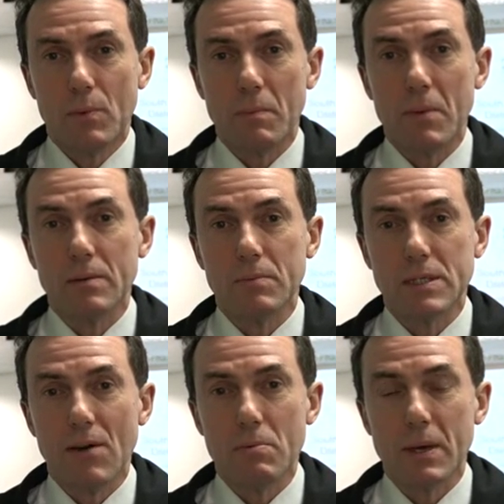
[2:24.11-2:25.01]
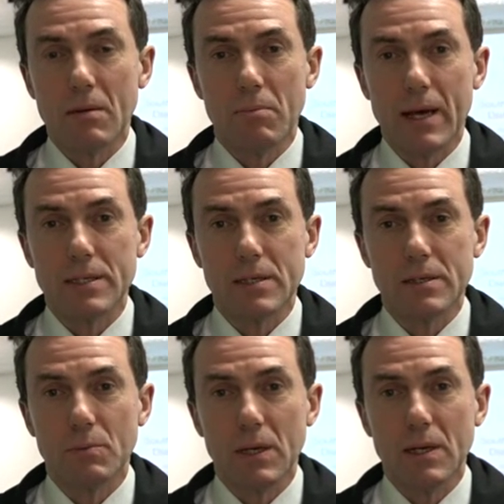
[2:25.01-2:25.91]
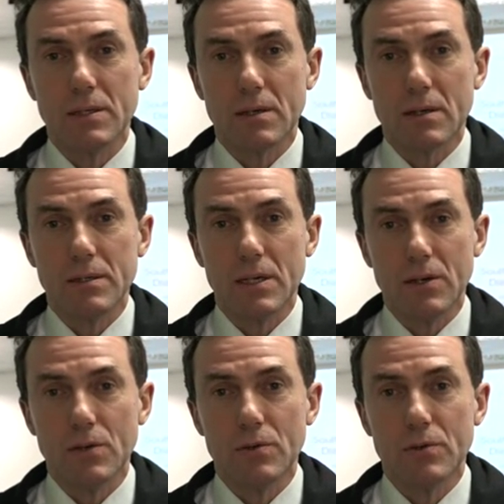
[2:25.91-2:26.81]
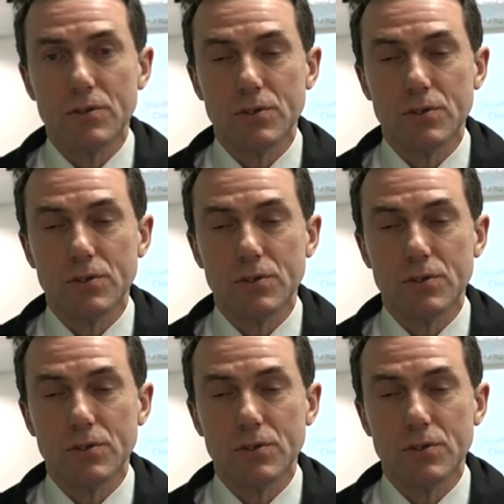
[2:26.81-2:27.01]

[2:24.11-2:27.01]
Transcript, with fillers: We must never be complacent and we need to continue